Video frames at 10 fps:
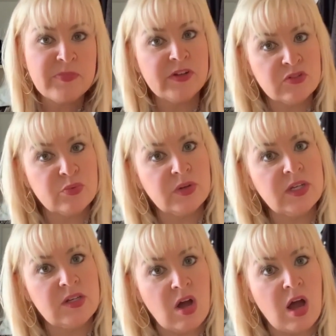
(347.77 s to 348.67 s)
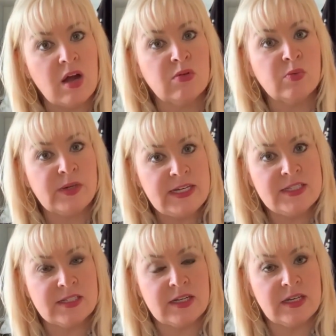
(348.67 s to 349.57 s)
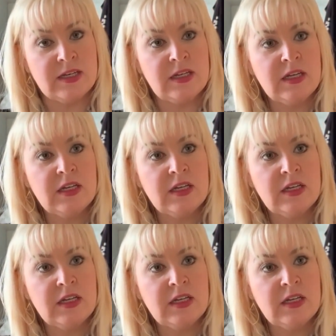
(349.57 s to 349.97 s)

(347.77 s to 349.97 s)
there's really not a reason